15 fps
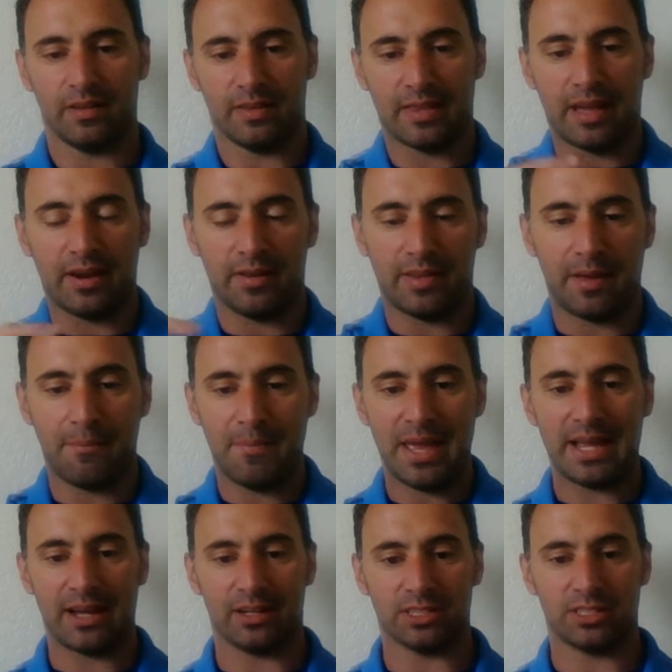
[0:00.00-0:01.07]
that
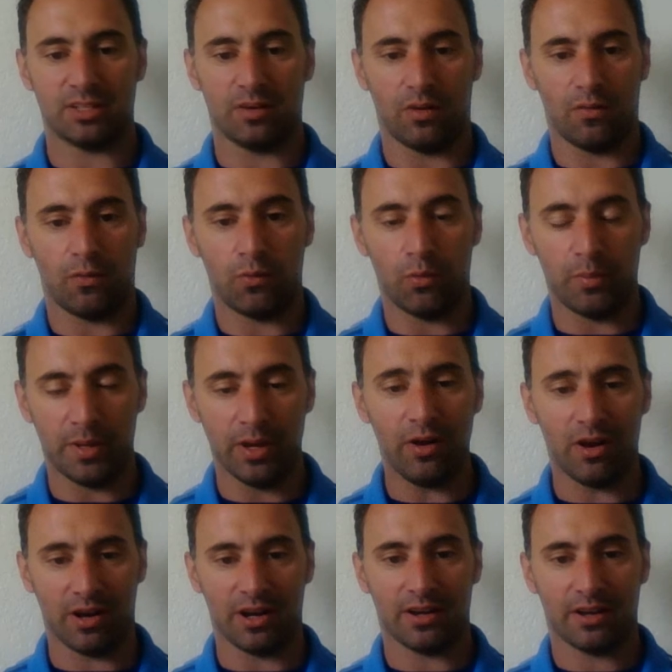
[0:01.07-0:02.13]
make us of who we
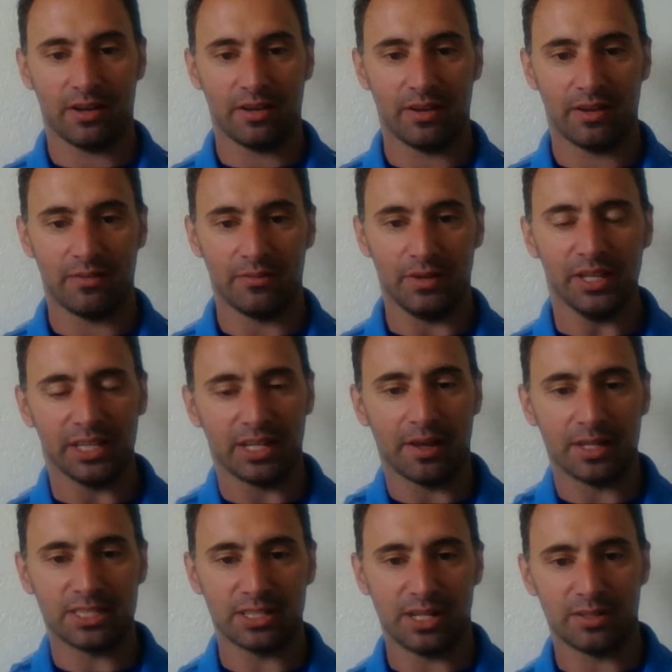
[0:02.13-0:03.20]
are.
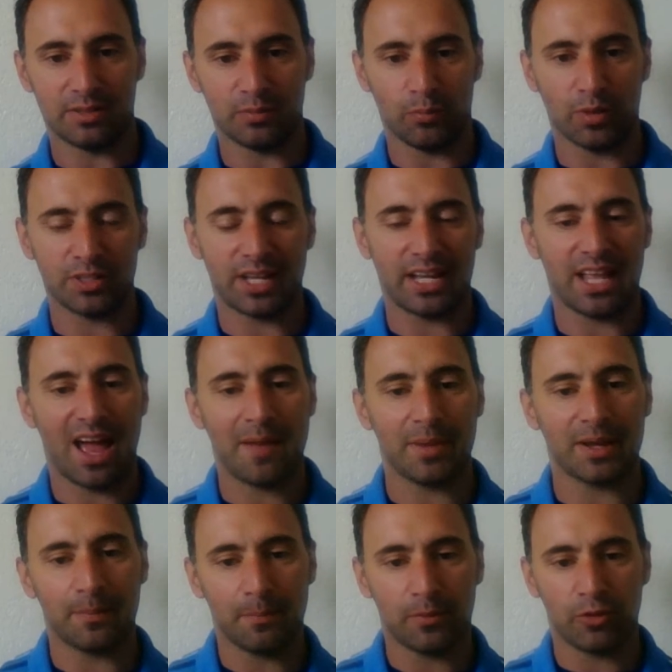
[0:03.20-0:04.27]
Really, we're
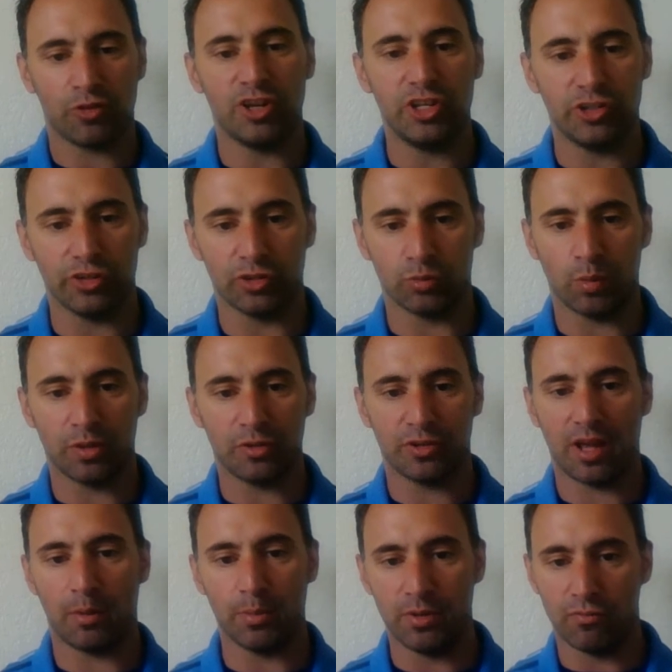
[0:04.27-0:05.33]
dynamic creatures, whether or
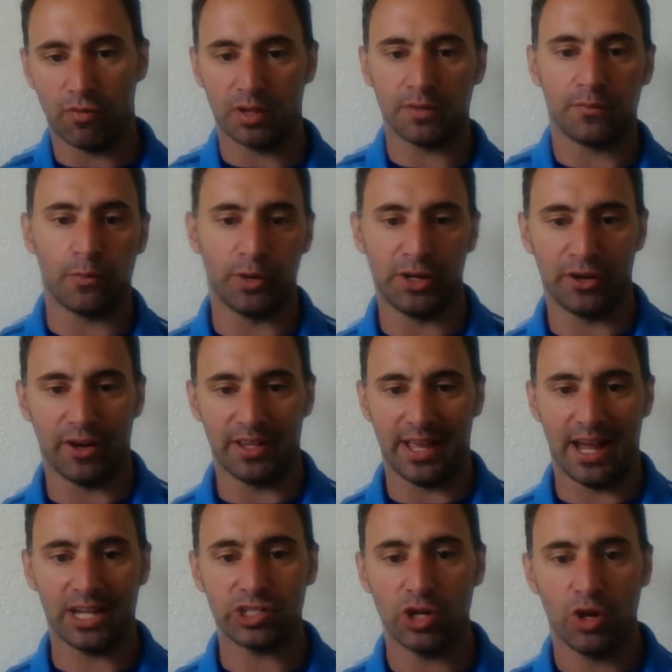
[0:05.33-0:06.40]
not we run a 40-yard
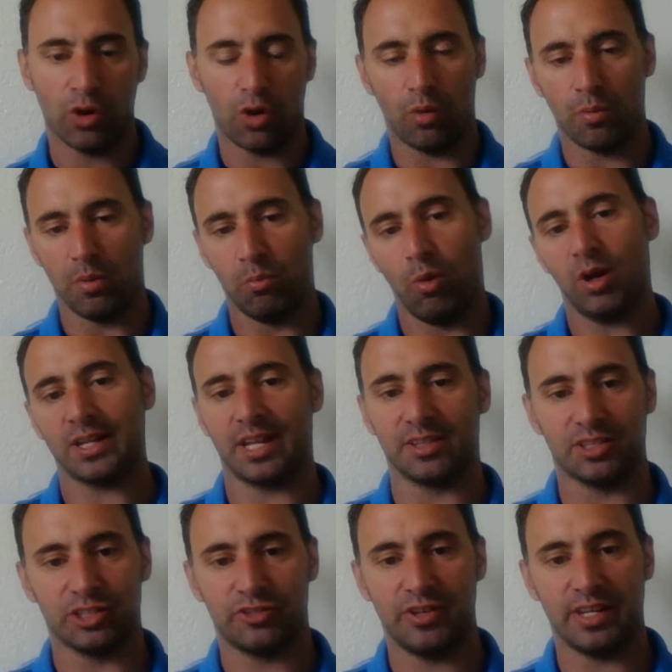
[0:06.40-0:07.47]
dash or we walk down
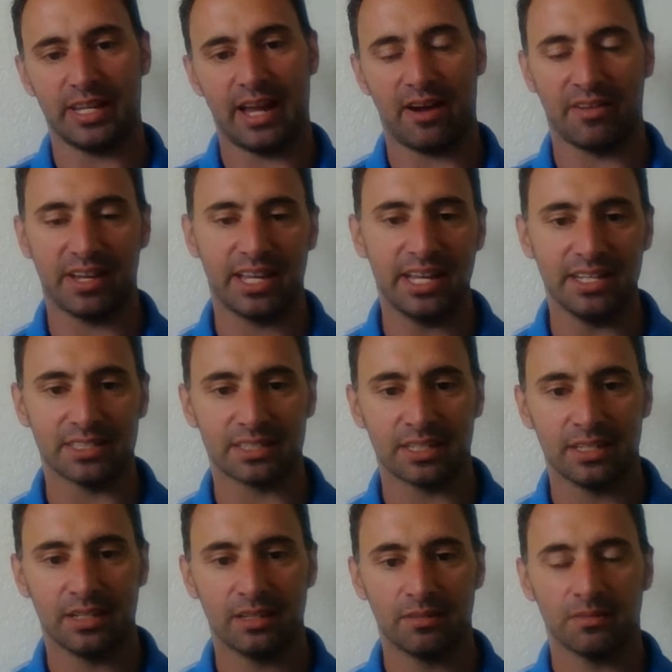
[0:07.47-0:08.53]
the street carrying kids.
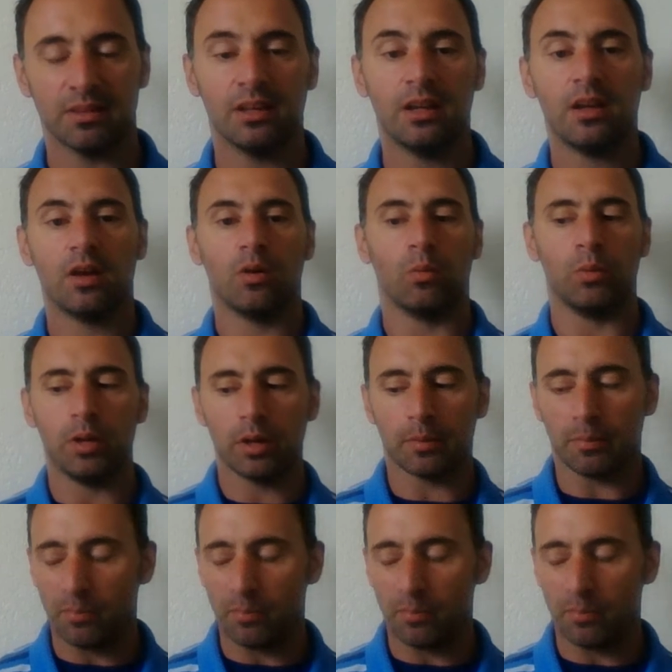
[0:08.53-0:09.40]
We